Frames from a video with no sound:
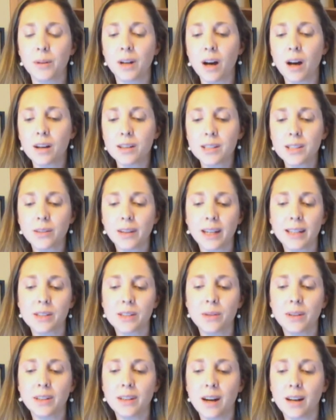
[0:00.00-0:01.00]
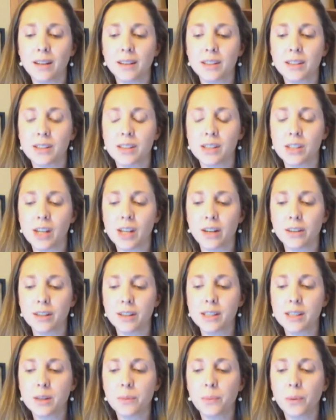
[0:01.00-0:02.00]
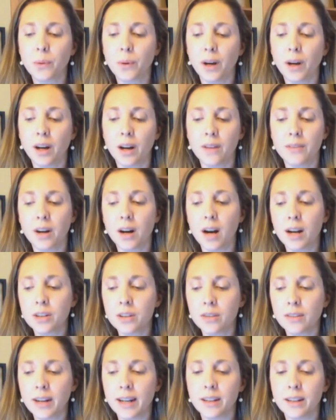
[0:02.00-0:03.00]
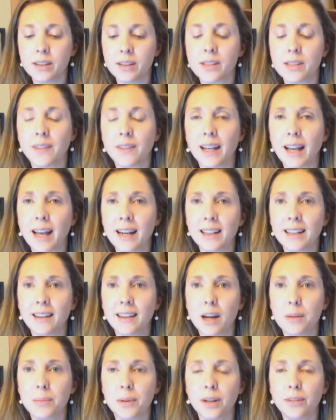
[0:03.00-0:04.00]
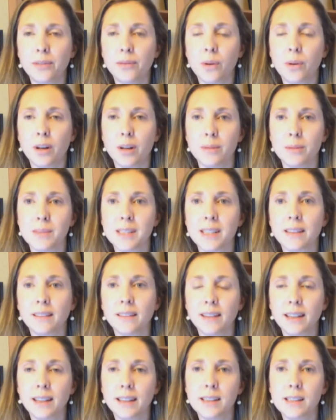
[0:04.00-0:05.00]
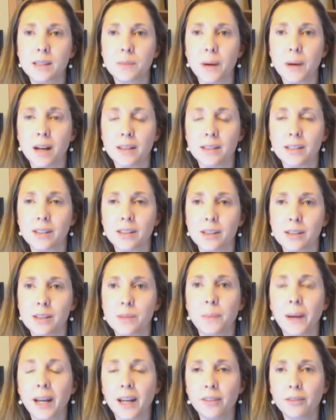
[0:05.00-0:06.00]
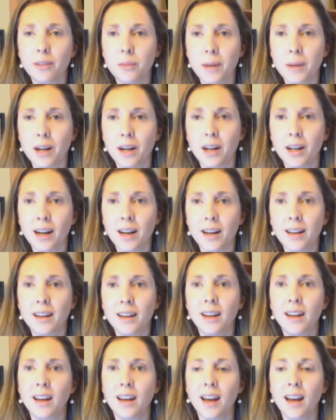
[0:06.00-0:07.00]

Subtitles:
I would also like to acknowledge the generous support of our underwriters of the Kennedy Library Forums, lead sponsors, Bank of America,